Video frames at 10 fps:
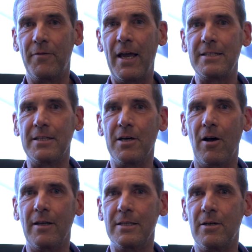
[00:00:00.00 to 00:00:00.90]
fancy
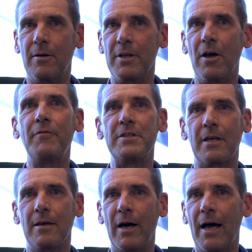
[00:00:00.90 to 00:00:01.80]
title is I'm the Officer
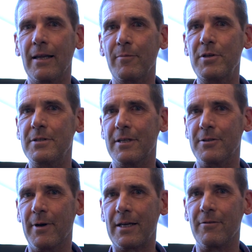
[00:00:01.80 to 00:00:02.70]
Commanding Music
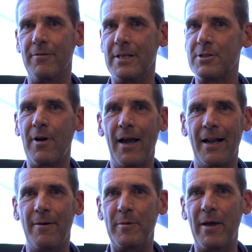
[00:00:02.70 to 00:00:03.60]
Director of the Australian
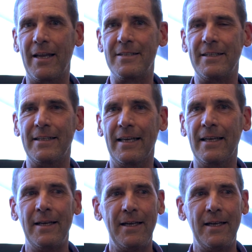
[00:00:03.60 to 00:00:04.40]
Army Band Sydney,